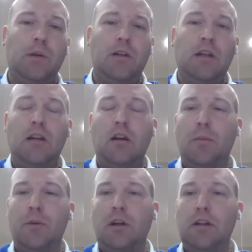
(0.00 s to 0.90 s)

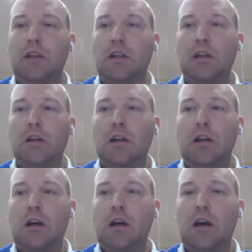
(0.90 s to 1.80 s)
decarbonising
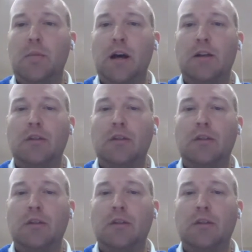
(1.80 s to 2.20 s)
our